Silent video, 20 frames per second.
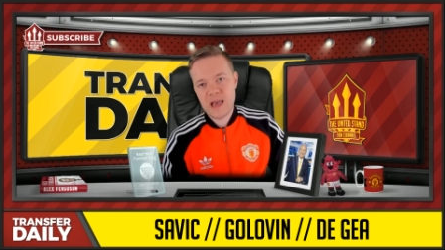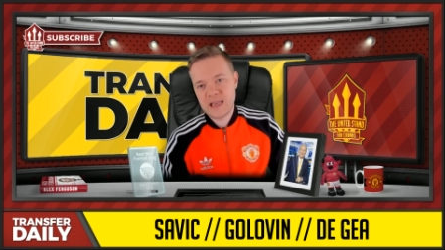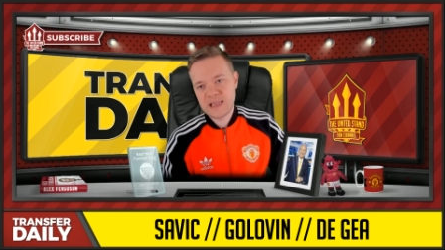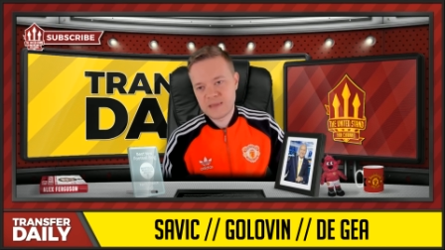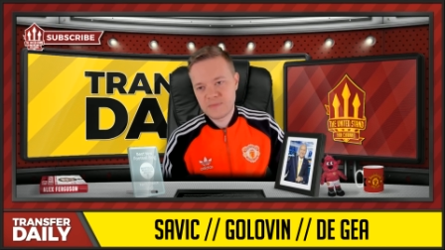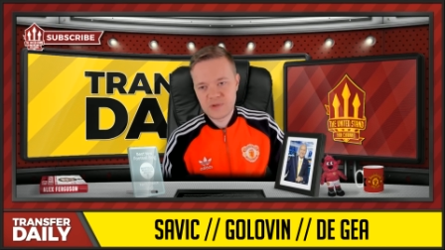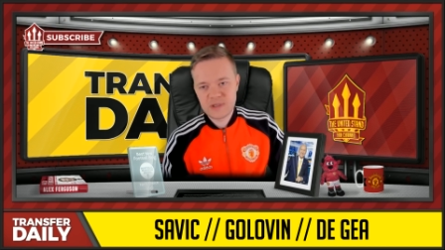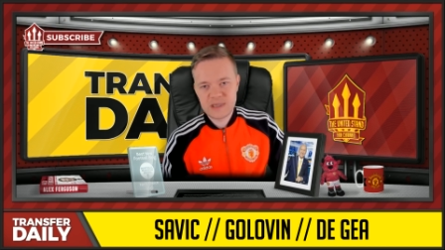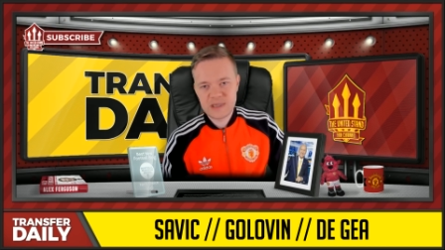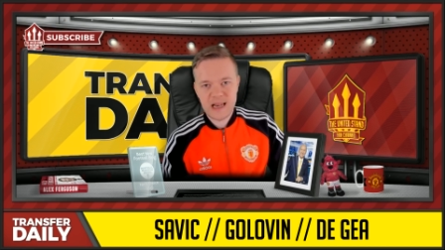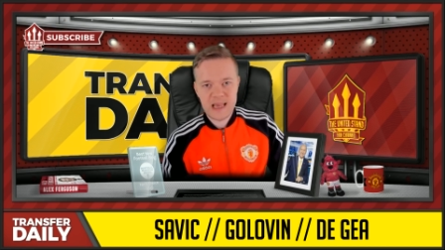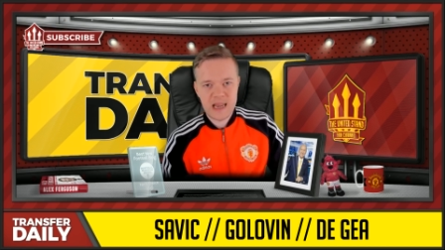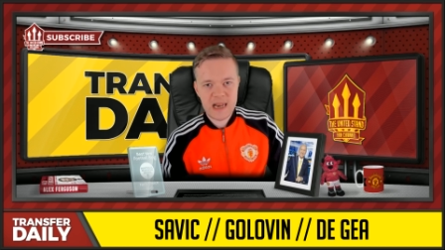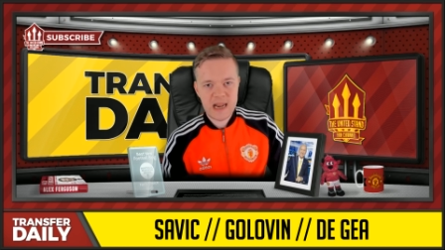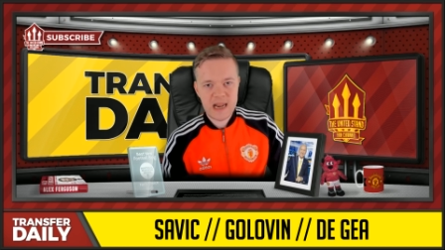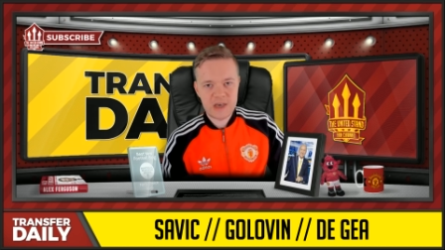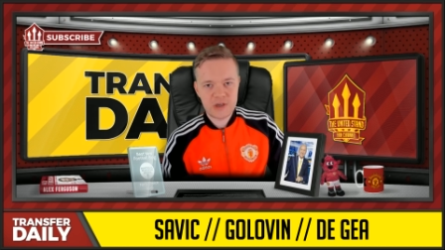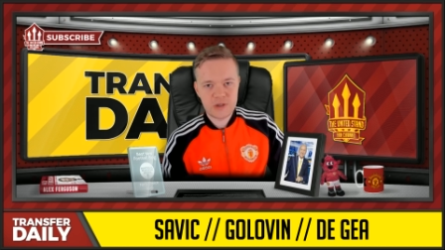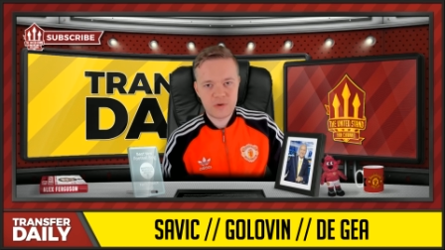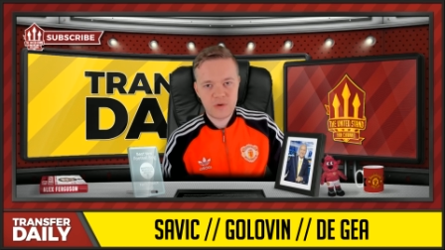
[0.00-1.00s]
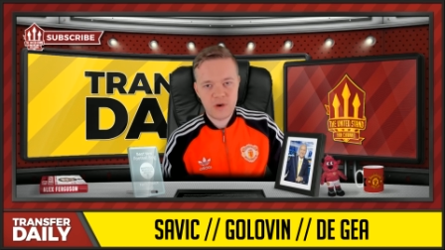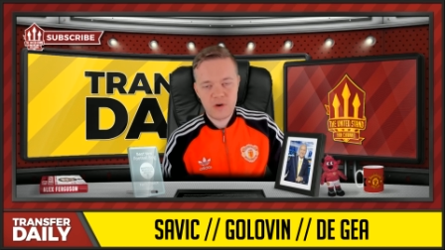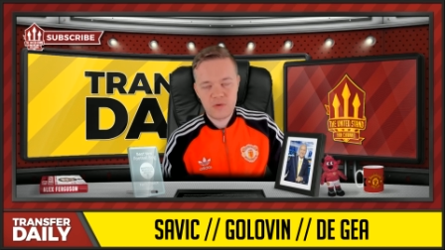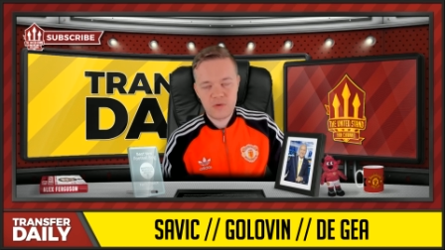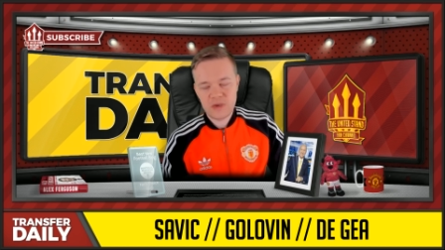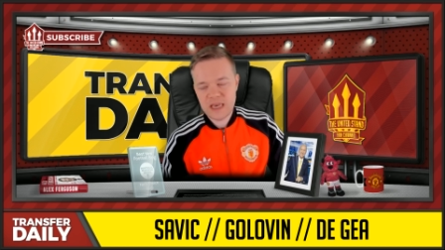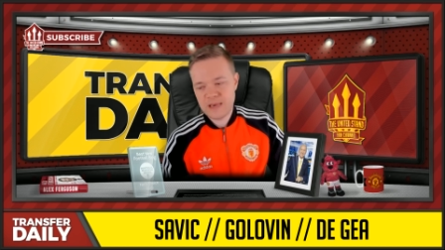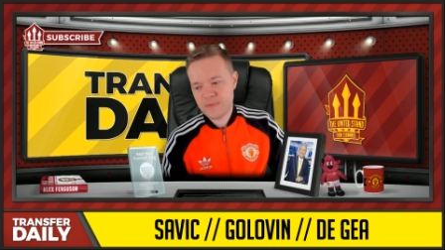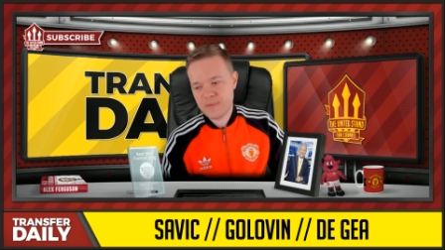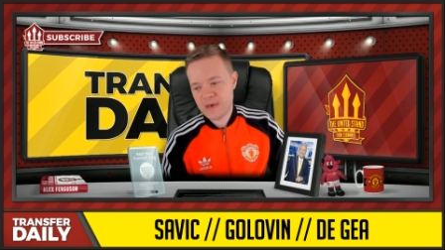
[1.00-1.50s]
He's the Brazilian national
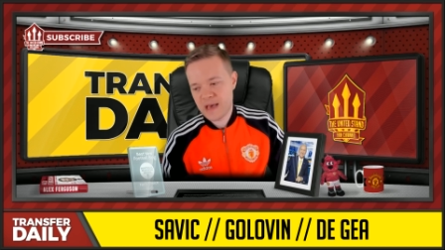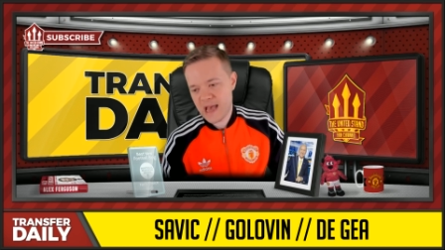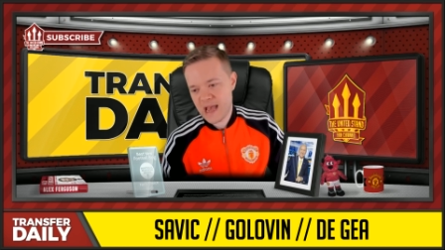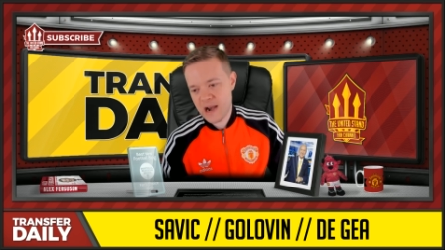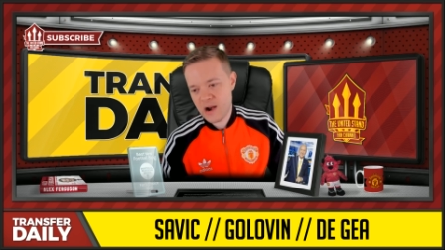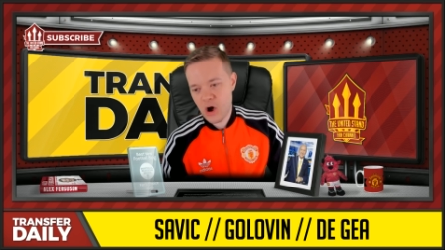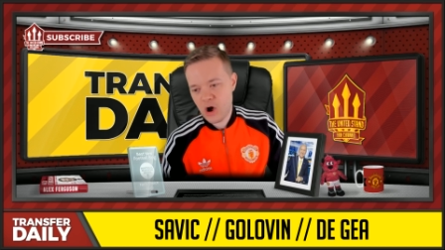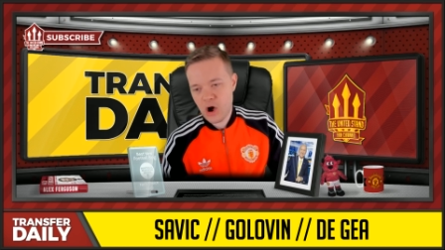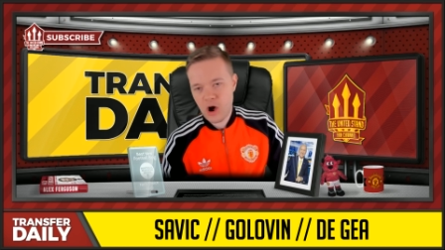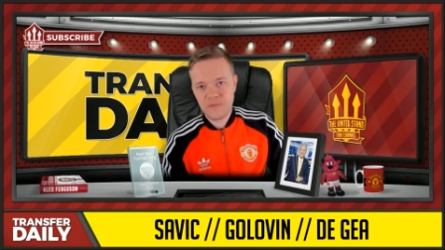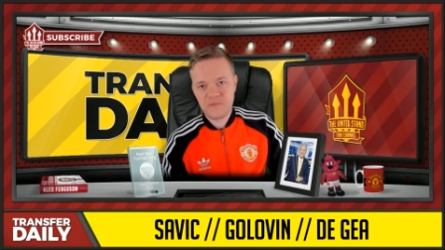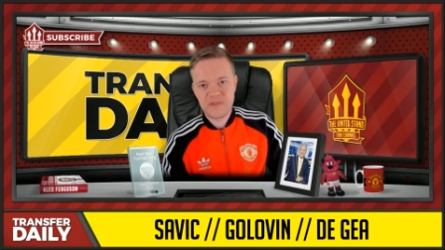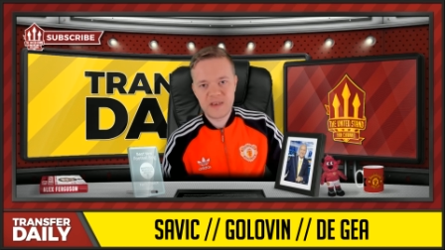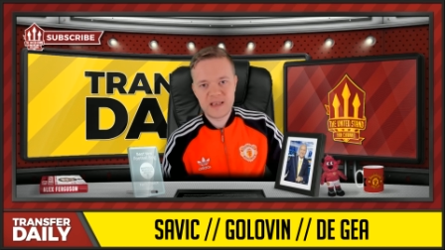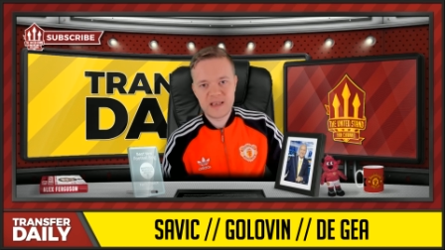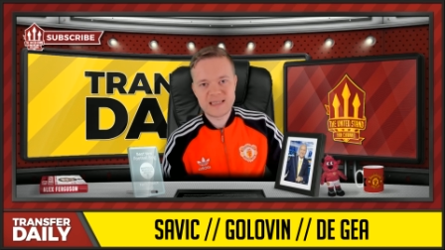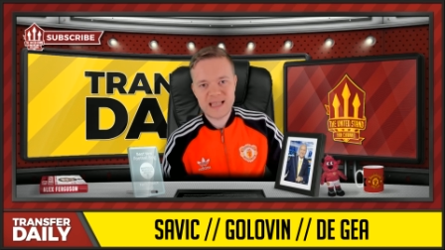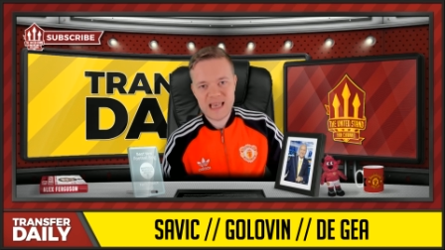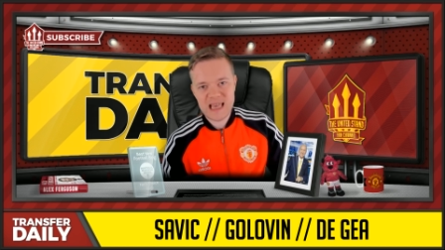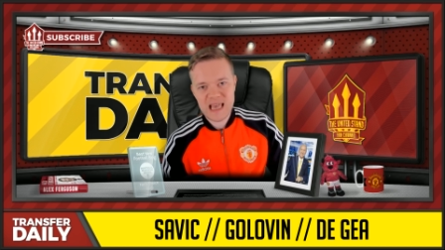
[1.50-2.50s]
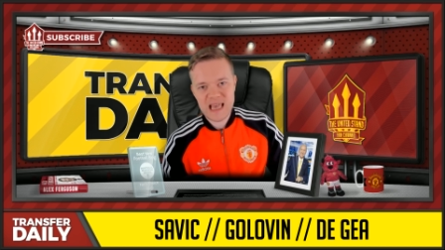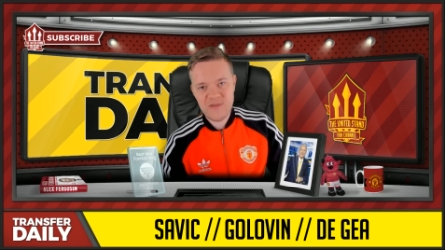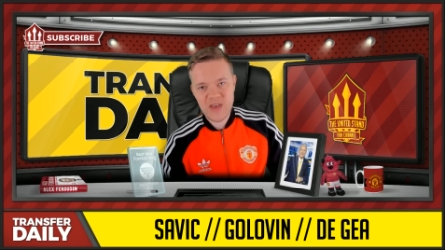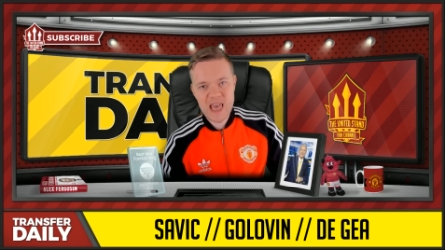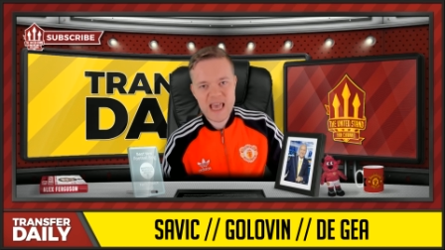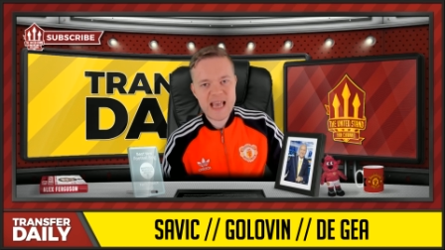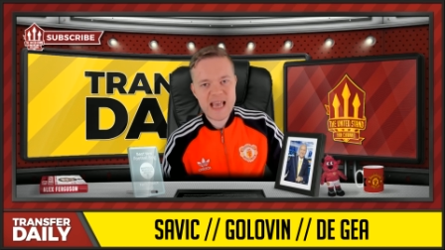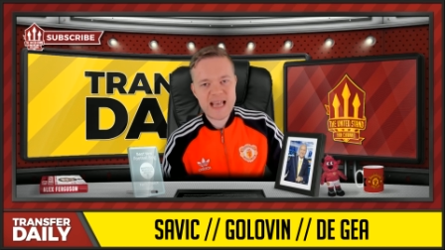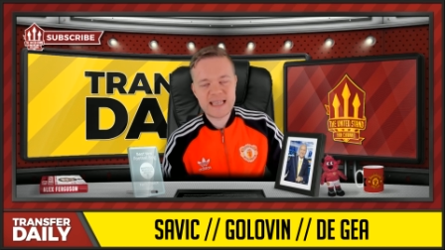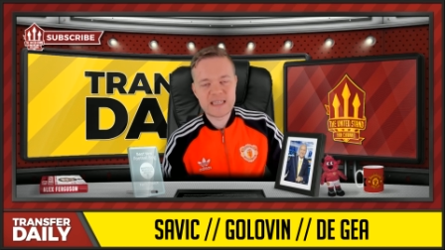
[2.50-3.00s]
goalkeeper, and obviously, if
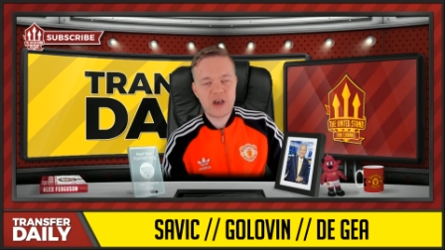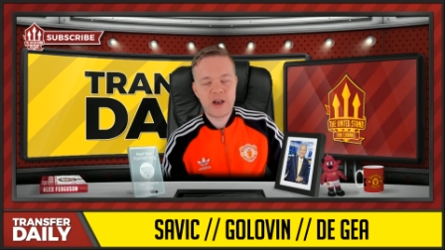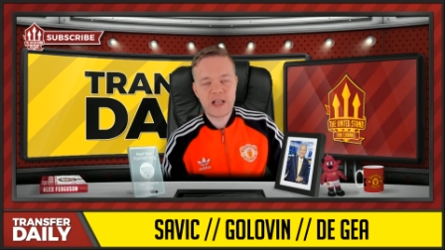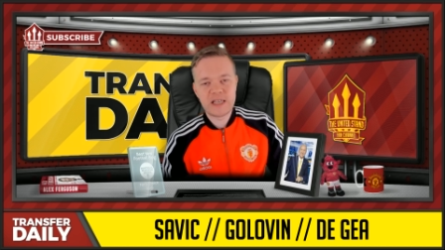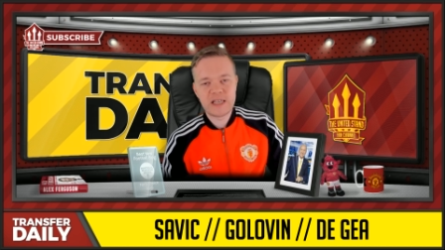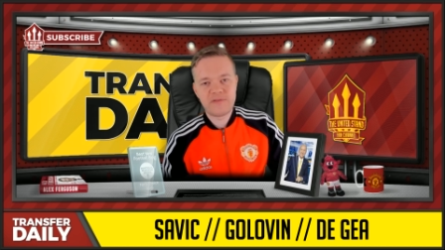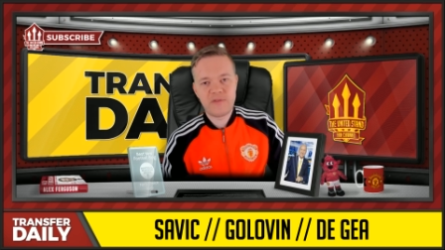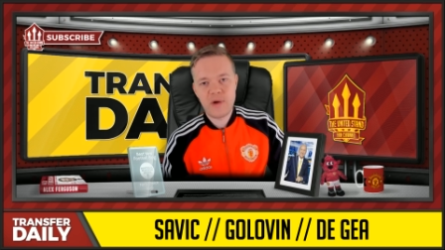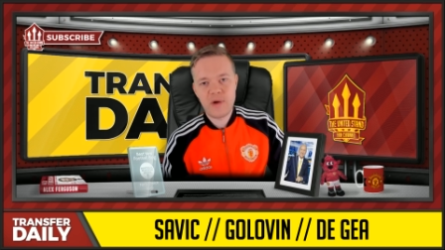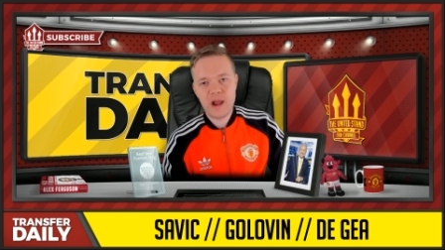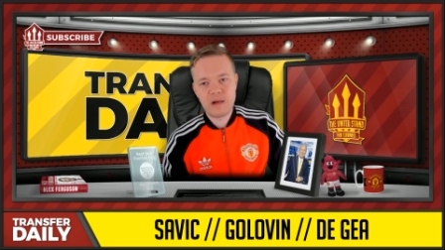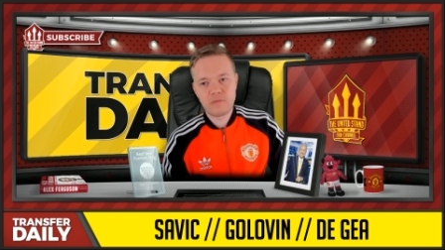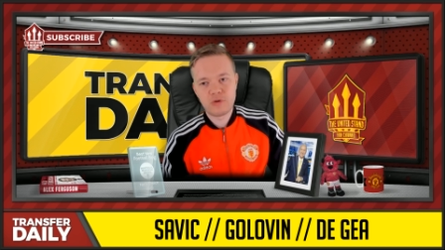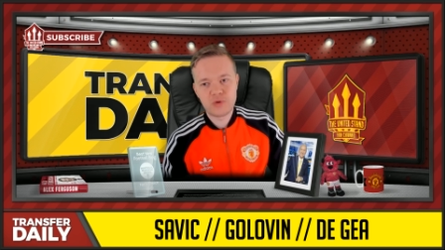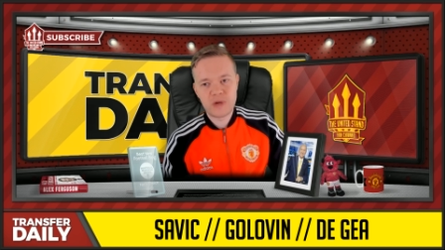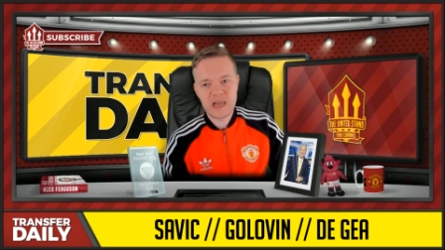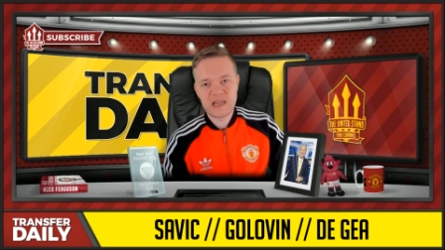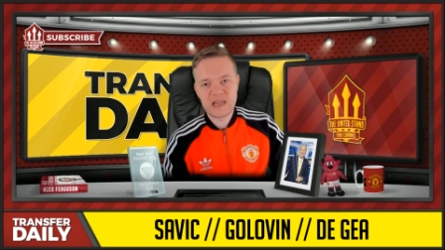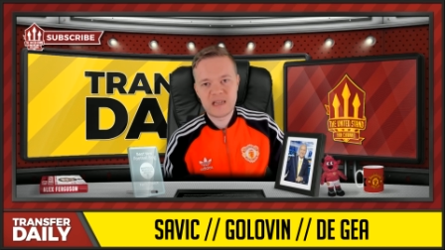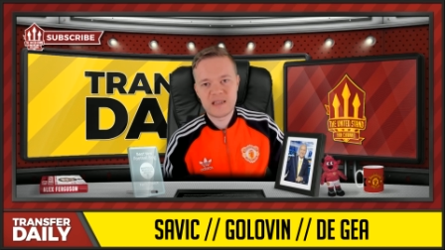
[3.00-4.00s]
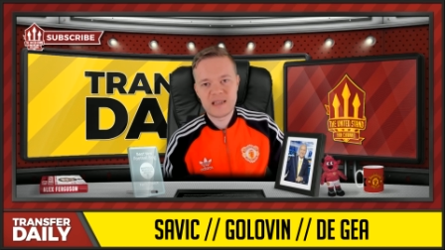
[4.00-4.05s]
he signs for Real Madrid,